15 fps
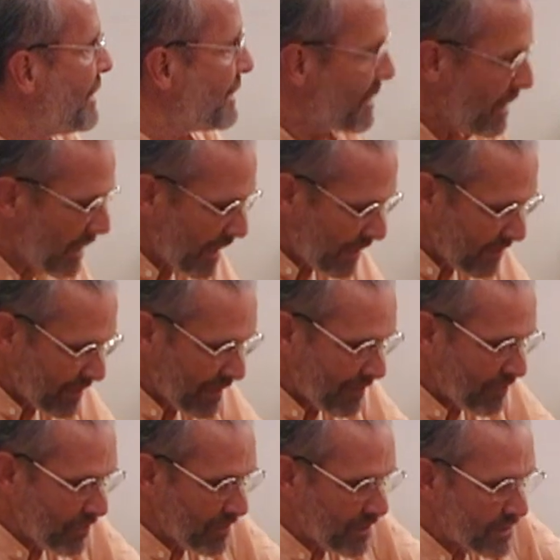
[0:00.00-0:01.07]
In a higher
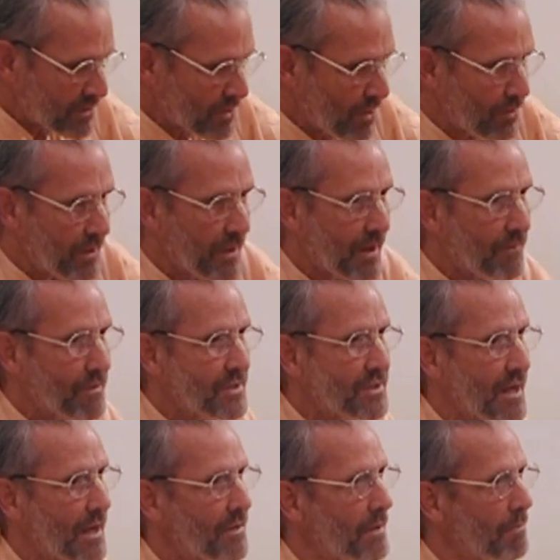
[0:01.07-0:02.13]
level, it is told that every
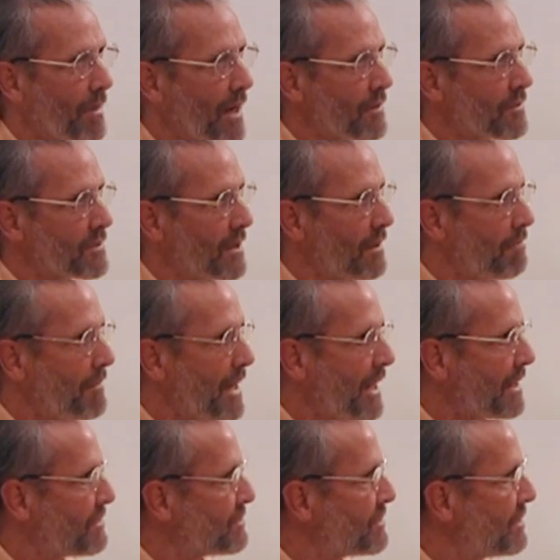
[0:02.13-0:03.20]
sound the Bhagavatam
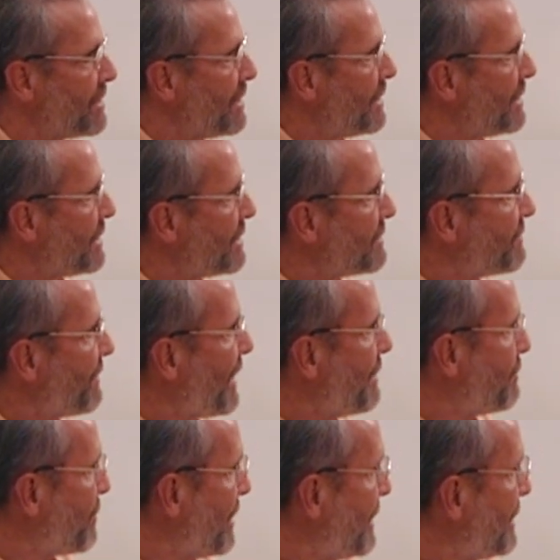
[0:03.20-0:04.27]
makes, it is
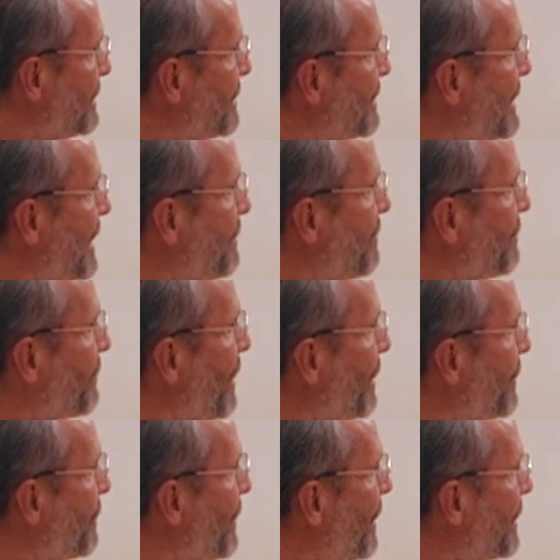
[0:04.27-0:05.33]
vibrating the name of
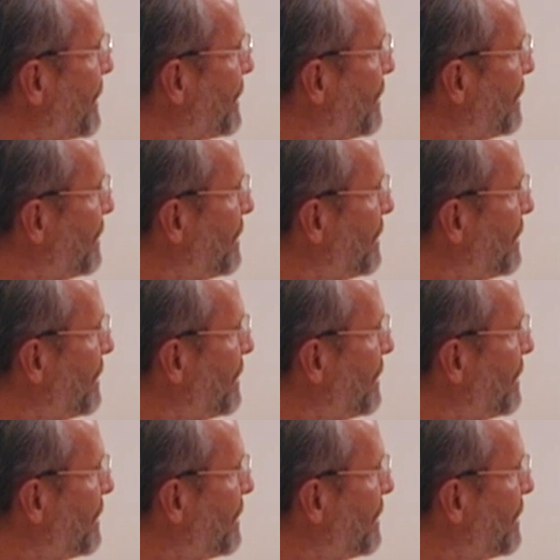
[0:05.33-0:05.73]
Radharani.